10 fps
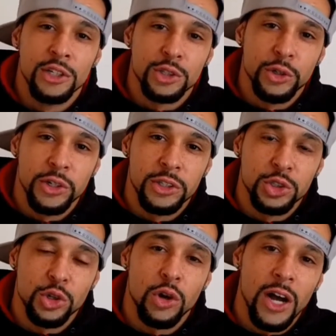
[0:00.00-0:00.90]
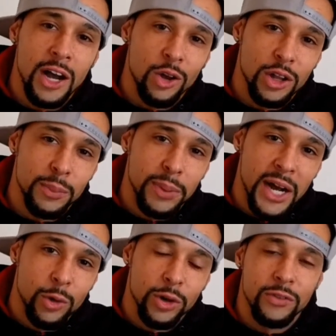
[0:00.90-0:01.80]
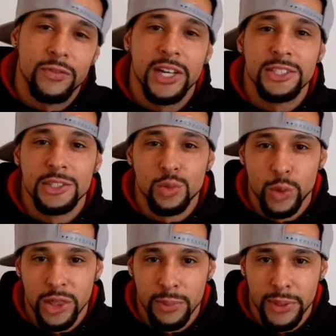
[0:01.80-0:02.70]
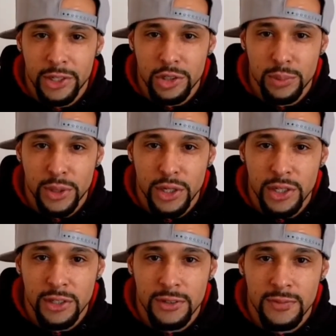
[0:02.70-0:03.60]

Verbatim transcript: so you can control outlet power devices with the Pixelbook.